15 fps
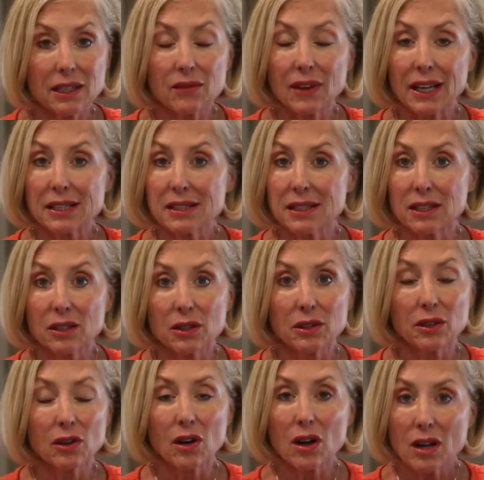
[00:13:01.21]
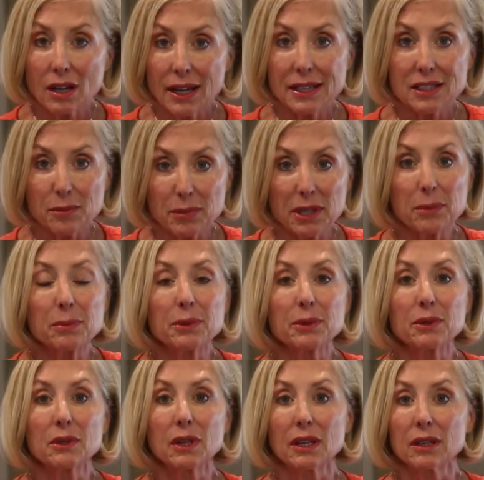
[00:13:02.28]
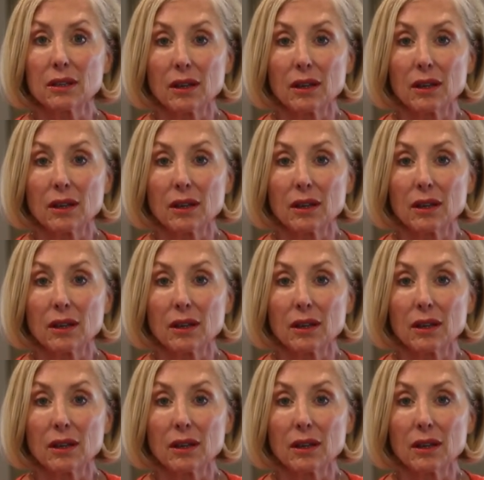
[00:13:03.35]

advice there. There are all kinds of people